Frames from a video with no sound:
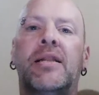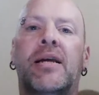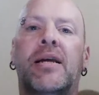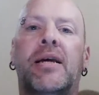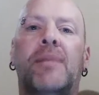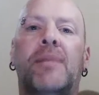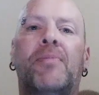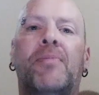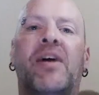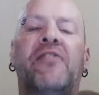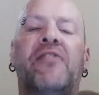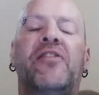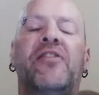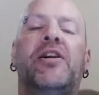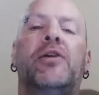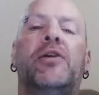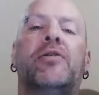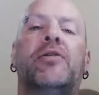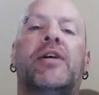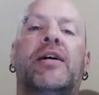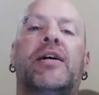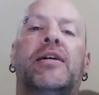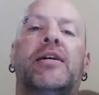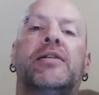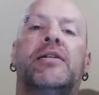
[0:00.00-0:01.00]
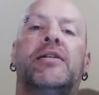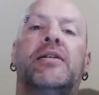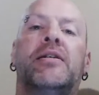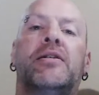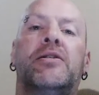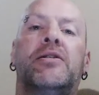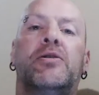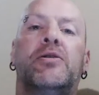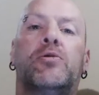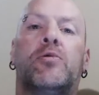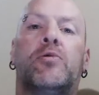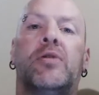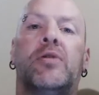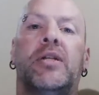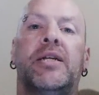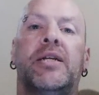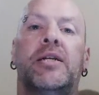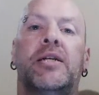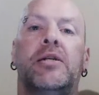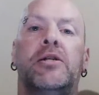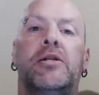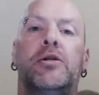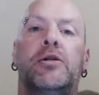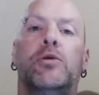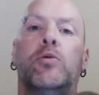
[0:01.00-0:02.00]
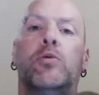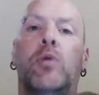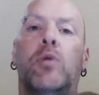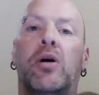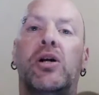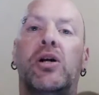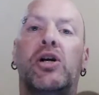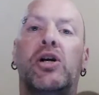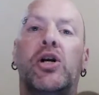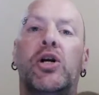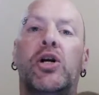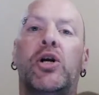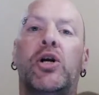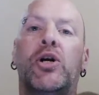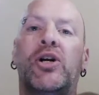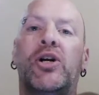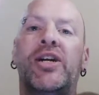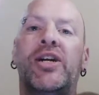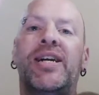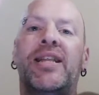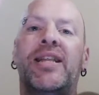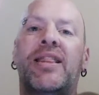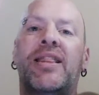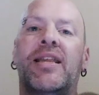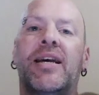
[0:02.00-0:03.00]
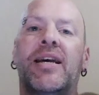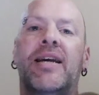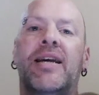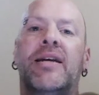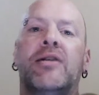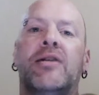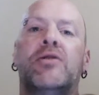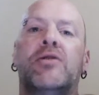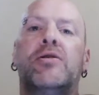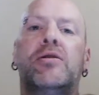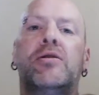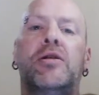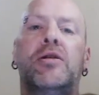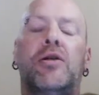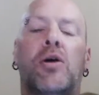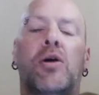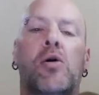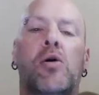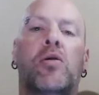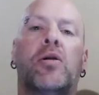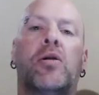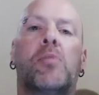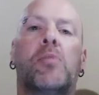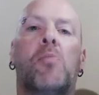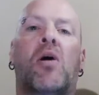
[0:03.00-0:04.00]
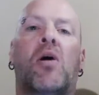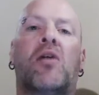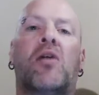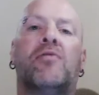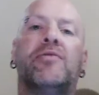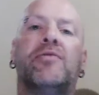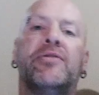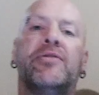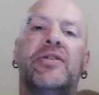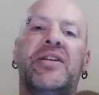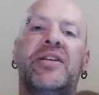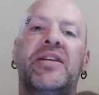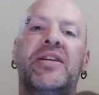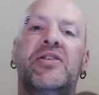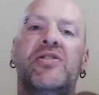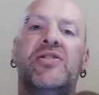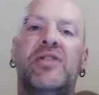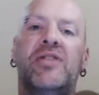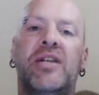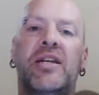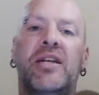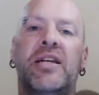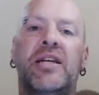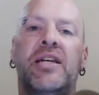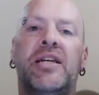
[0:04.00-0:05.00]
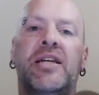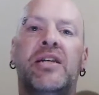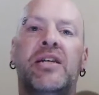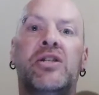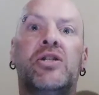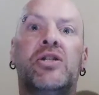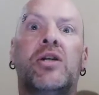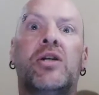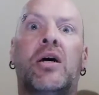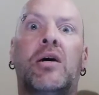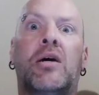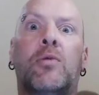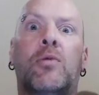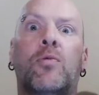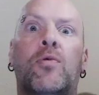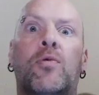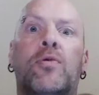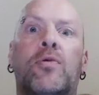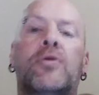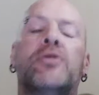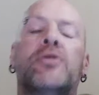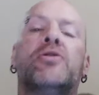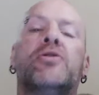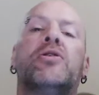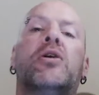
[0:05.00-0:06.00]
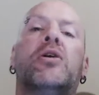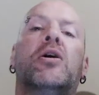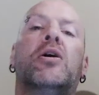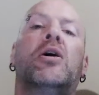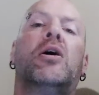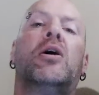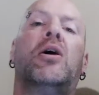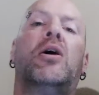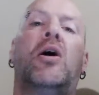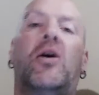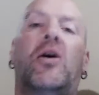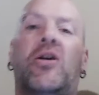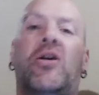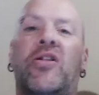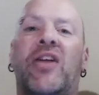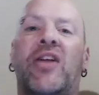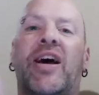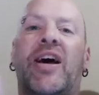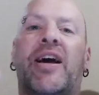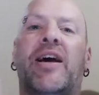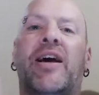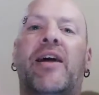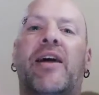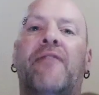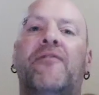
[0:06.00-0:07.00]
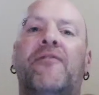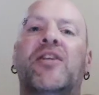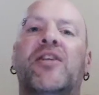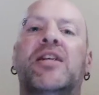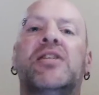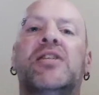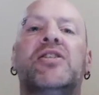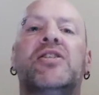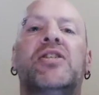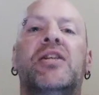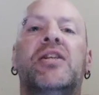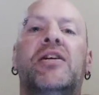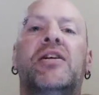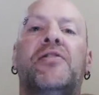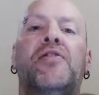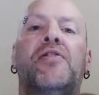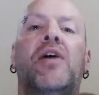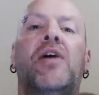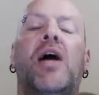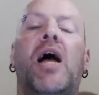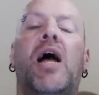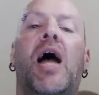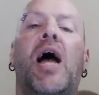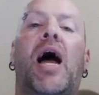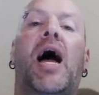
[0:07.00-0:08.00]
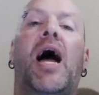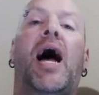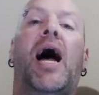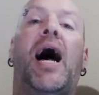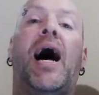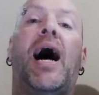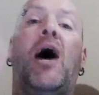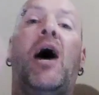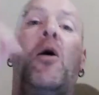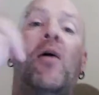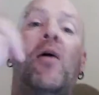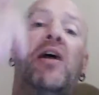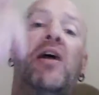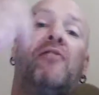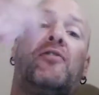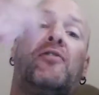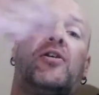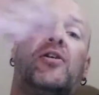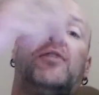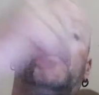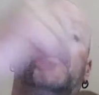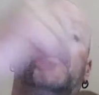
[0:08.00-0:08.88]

my video content is related to nerdy things, like Marvel, DC, Star Wars, all that kind of fun stuff. However,